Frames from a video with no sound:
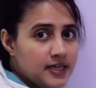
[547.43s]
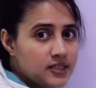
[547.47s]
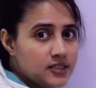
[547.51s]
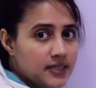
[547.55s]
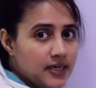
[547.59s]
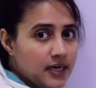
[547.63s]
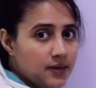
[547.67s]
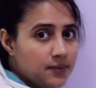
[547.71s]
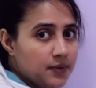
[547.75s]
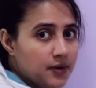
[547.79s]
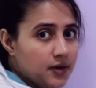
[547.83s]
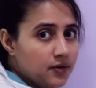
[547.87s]
break
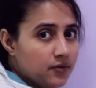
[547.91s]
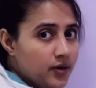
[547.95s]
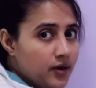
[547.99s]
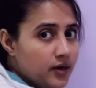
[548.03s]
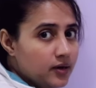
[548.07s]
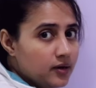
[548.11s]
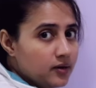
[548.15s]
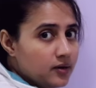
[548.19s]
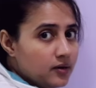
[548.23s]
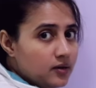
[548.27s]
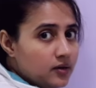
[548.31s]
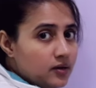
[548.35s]
statement,
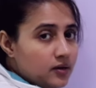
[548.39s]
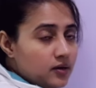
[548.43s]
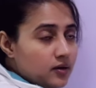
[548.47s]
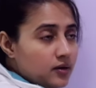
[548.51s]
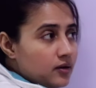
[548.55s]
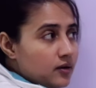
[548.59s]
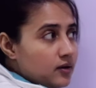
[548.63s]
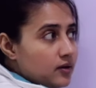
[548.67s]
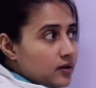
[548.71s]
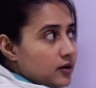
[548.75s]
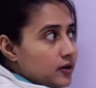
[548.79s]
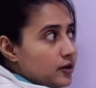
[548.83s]
right?
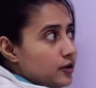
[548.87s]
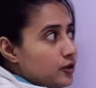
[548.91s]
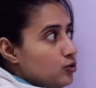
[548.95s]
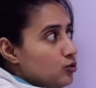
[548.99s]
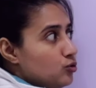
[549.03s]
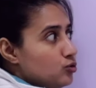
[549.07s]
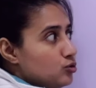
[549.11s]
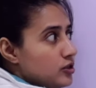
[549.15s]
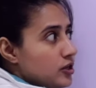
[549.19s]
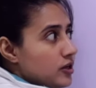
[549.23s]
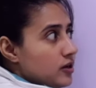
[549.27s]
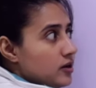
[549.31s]

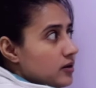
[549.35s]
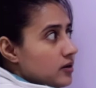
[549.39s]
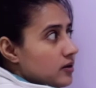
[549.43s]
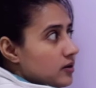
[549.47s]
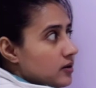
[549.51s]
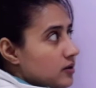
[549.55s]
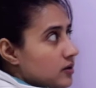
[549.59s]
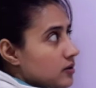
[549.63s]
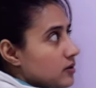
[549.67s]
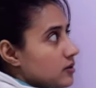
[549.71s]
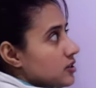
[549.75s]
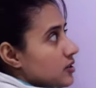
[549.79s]
User,
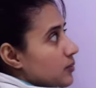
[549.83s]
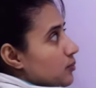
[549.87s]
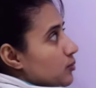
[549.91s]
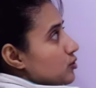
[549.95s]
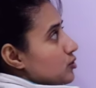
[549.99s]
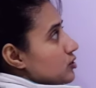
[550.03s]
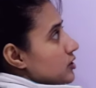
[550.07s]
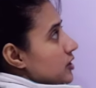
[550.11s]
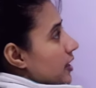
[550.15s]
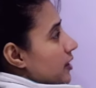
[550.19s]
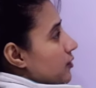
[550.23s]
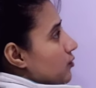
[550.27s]

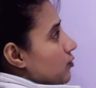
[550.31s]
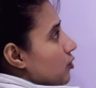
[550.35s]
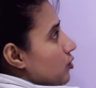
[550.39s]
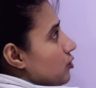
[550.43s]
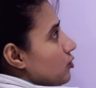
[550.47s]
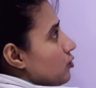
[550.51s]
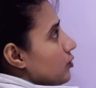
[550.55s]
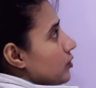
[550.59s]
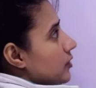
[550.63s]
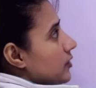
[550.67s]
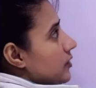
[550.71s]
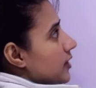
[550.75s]
suppose I
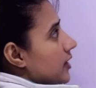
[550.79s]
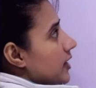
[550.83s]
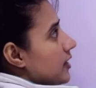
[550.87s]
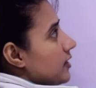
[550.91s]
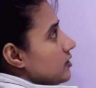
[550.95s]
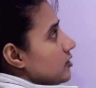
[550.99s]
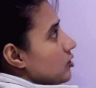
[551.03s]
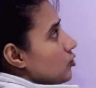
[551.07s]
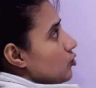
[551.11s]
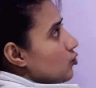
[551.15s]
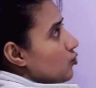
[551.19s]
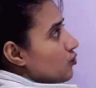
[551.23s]
want to
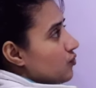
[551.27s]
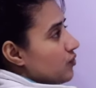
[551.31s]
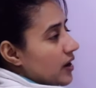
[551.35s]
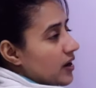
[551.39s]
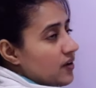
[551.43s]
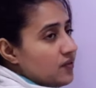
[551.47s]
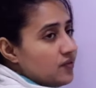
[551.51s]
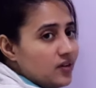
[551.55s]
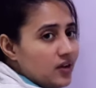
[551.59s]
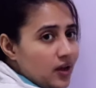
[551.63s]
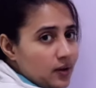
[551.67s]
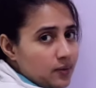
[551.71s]
iterate the loop
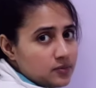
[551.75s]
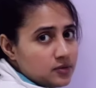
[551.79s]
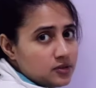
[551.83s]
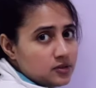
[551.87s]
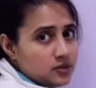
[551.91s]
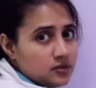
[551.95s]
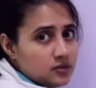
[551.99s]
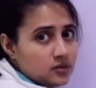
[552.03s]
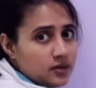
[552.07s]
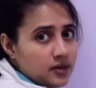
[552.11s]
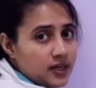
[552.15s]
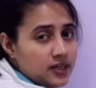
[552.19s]
5
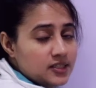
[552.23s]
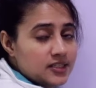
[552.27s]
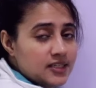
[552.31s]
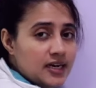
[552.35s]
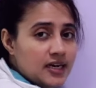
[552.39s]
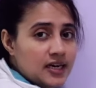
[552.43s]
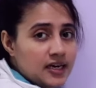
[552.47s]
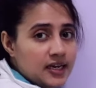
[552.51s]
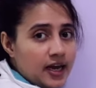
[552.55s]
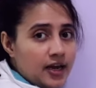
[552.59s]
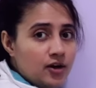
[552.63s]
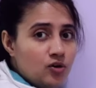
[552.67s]
times.
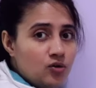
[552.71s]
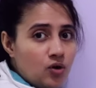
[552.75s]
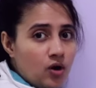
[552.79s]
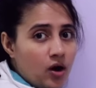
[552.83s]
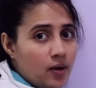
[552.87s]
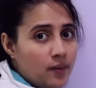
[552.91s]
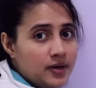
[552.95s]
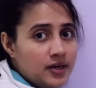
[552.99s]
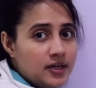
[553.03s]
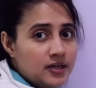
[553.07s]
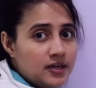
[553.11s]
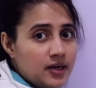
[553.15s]
Exactly, I know
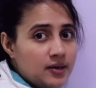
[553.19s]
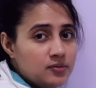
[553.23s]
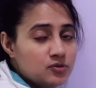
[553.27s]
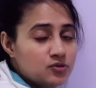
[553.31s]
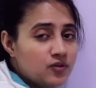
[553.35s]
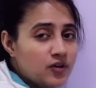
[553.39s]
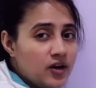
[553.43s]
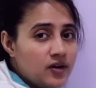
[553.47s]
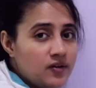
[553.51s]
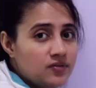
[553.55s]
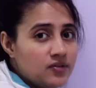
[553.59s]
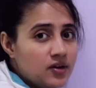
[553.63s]
how many
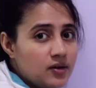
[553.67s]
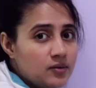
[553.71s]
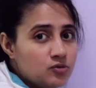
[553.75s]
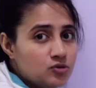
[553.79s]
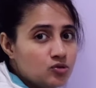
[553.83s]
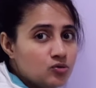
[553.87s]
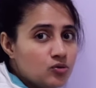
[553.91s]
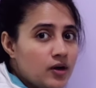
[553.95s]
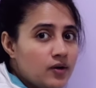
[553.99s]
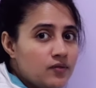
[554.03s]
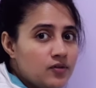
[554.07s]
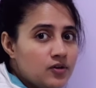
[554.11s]
times, 5
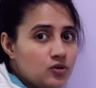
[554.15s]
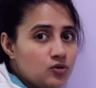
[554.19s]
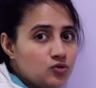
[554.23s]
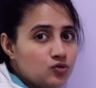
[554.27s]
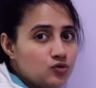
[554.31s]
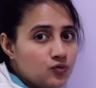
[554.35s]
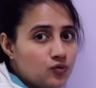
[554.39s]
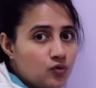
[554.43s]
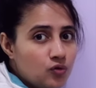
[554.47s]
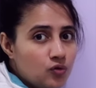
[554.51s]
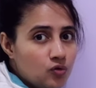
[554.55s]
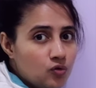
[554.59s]
times, so I will
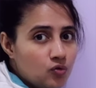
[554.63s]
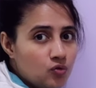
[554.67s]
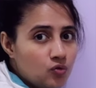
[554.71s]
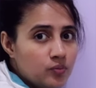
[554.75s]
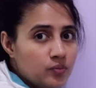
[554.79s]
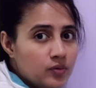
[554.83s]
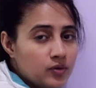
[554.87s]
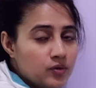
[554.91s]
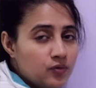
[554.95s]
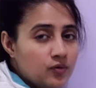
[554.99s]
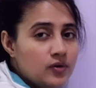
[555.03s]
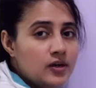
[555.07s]
use for
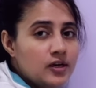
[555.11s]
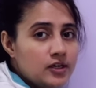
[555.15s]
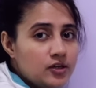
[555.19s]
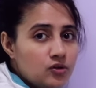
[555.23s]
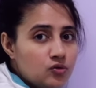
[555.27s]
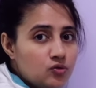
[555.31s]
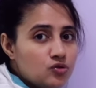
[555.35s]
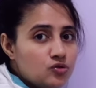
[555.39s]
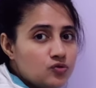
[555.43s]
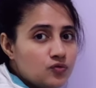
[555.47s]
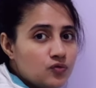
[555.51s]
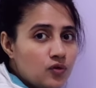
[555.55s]
loop. We
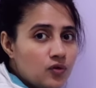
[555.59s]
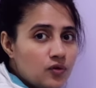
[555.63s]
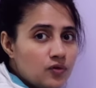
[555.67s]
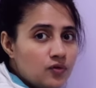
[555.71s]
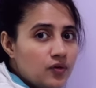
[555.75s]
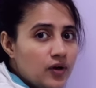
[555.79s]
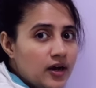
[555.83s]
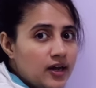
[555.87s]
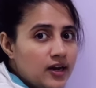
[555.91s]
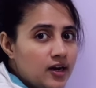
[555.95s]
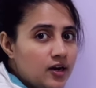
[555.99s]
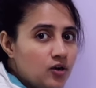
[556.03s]
will use for
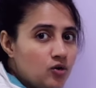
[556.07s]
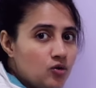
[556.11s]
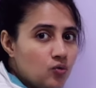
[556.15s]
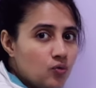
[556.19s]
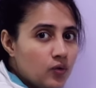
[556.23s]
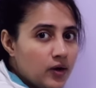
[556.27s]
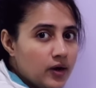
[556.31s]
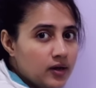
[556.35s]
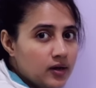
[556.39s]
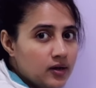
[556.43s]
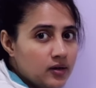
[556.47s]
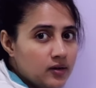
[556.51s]
while and do
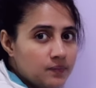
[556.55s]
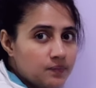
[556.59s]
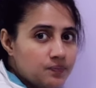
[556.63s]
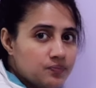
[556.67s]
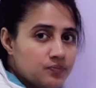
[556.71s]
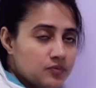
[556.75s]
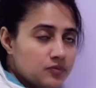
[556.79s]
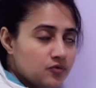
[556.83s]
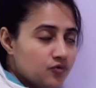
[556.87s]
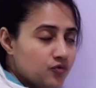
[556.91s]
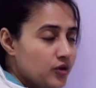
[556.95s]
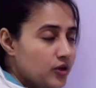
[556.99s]

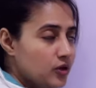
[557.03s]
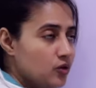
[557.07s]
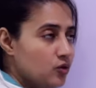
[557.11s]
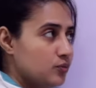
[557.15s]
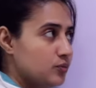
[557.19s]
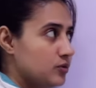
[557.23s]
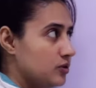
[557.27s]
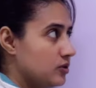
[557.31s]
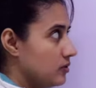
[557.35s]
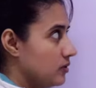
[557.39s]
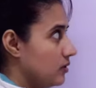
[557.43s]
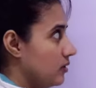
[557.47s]
while, 3
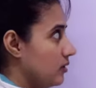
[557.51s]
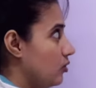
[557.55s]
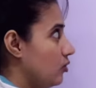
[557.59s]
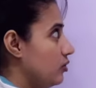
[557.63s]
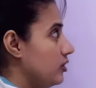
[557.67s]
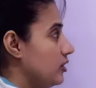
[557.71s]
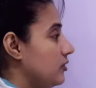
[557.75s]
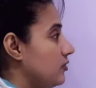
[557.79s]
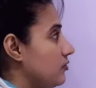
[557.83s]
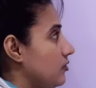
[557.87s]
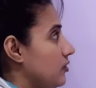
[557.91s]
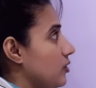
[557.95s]
loops,
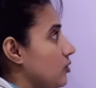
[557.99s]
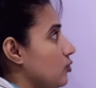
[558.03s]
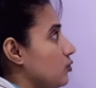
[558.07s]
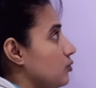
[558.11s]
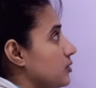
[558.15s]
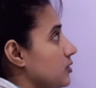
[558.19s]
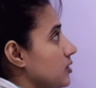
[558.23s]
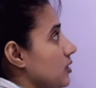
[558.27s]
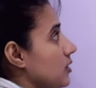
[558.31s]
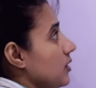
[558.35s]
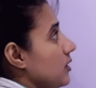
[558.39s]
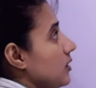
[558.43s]
all the 3
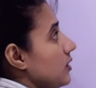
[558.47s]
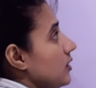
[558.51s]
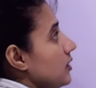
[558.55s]
loops.